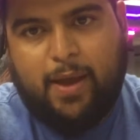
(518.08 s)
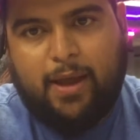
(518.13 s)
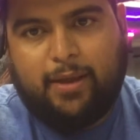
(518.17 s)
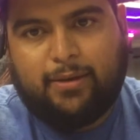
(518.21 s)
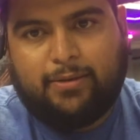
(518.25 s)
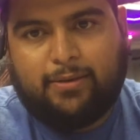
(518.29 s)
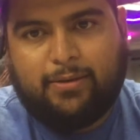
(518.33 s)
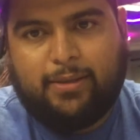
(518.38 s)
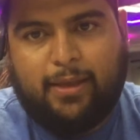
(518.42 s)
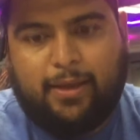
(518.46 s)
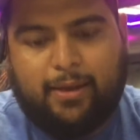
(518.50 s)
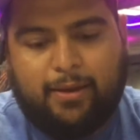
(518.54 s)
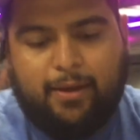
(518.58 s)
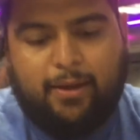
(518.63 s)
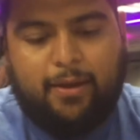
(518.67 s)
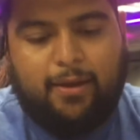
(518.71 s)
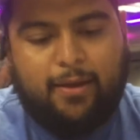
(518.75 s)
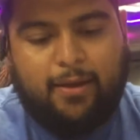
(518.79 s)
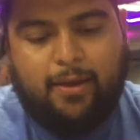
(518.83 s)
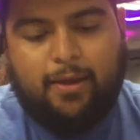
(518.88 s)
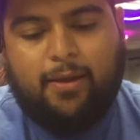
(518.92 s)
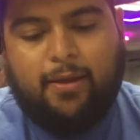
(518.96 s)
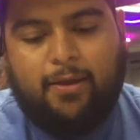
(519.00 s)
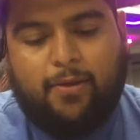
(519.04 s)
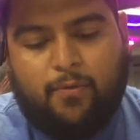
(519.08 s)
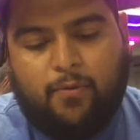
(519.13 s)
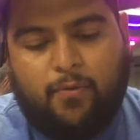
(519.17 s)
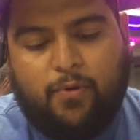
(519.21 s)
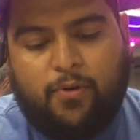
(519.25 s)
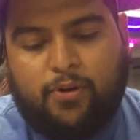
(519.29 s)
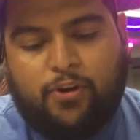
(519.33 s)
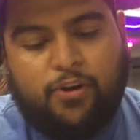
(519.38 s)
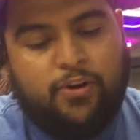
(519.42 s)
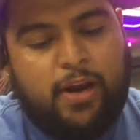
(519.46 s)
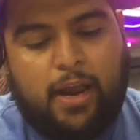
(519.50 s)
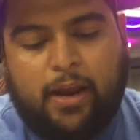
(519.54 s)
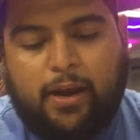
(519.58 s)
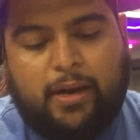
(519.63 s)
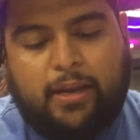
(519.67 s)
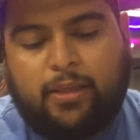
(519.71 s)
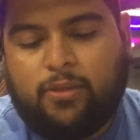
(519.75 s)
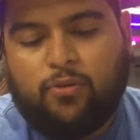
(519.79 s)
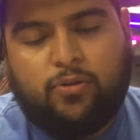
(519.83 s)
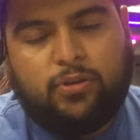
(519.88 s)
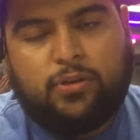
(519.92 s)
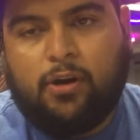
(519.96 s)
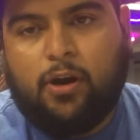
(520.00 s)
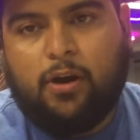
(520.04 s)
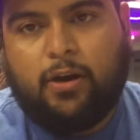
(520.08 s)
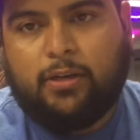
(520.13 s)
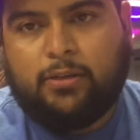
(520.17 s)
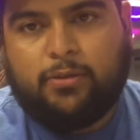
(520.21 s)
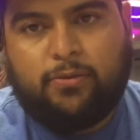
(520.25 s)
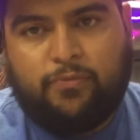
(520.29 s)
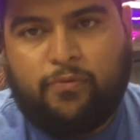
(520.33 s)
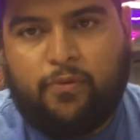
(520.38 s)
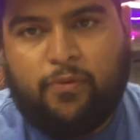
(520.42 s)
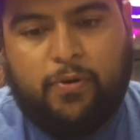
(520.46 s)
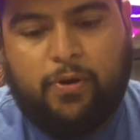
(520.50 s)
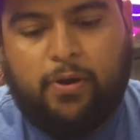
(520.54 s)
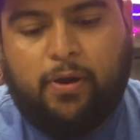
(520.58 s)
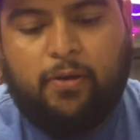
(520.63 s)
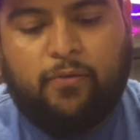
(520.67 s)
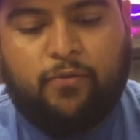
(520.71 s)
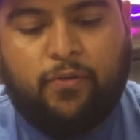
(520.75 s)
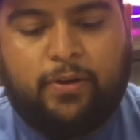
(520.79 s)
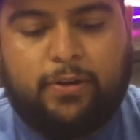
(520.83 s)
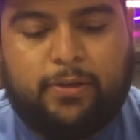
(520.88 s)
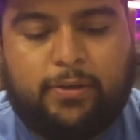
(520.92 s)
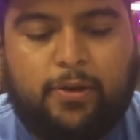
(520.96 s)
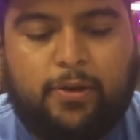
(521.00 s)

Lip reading: matched. Like you're not getting those cards for coverage.